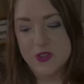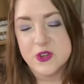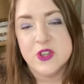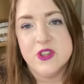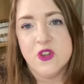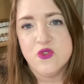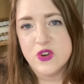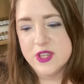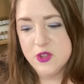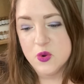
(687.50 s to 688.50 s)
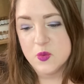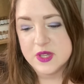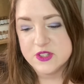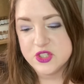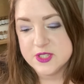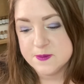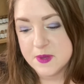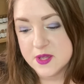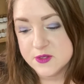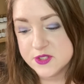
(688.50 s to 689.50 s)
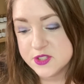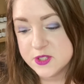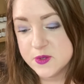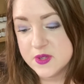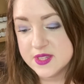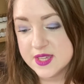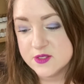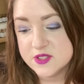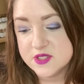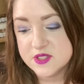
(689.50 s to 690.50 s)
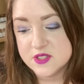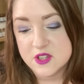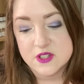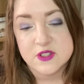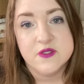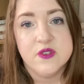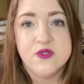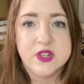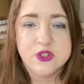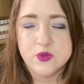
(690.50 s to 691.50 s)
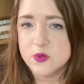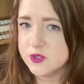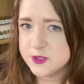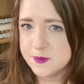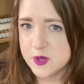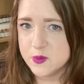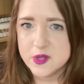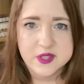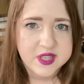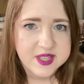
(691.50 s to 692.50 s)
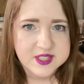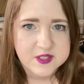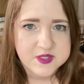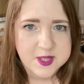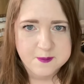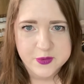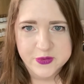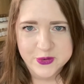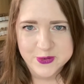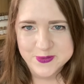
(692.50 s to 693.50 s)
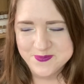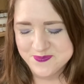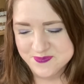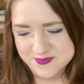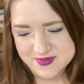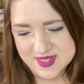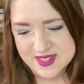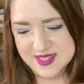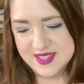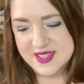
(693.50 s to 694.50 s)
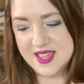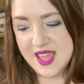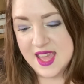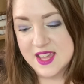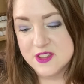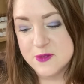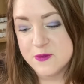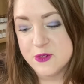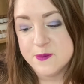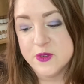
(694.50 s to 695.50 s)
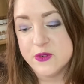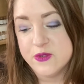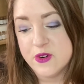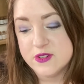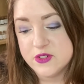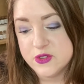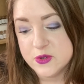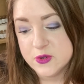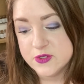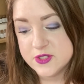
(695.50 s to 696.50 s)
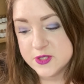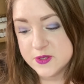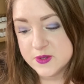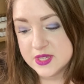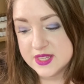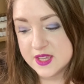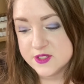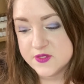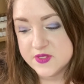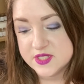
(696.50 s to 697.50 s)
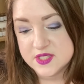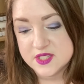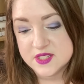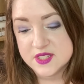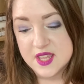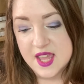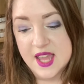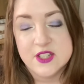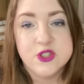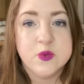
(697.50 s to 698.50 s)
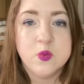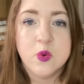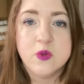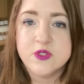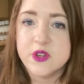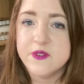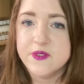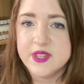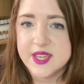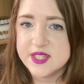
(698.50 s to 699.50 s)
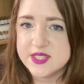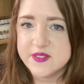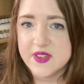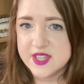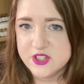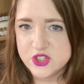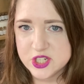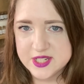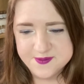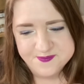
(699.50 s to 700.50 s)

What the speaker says: can ring your witch's bells to announce the start of a ritual or spell working, as I've said before. Hang them from your front door to announce visitors and to ward off negative energy.